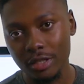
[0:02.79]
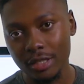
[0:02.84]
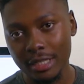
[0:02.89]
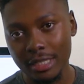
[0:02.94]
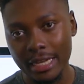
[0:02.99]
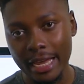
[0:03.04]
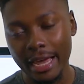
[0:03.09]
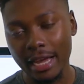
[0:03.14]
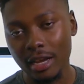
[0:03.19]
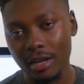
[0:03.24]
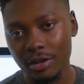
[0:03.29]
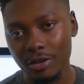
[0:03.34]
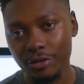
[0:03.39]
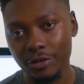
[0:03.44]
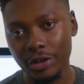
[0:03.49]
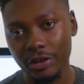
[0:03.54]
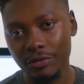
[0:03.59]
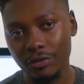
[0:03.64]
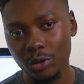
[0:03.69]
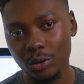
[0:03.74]
tech
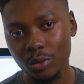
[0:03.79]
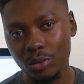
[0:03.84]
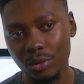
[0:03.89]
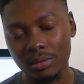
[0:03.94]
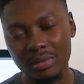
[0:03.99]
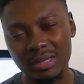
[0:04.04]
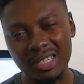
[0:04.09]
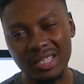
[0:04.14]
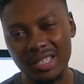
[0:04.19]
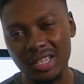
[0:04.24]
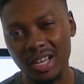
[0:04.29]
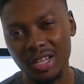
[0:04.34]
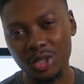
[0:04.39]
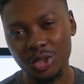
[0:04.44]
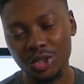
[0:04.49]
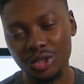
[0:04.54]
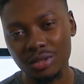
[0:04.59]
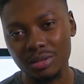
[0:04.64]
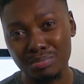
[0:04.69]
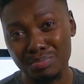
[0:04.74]
review
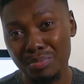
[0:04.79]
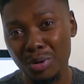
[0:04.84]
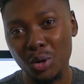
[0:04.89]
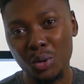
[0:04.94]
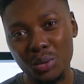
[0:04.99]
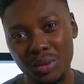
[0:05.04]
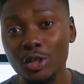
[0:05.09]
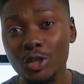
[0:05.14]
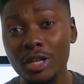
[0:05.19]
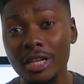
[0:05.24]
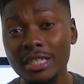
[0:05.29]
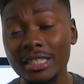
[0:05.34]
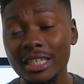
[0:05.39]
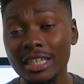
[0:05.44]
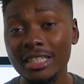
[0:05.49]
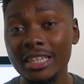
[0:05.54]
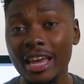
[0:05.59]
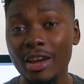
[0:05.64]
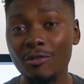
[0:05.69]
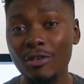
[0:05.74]
discussion, both. So let's
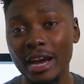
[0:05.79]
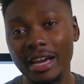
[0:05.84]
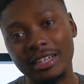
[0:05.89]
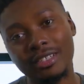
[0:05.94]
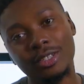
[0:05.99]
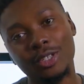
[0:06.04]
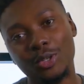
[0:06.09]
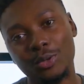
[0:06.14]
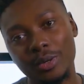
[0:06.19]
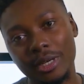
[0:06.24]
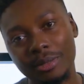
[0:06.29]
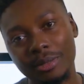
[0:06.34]
just get right into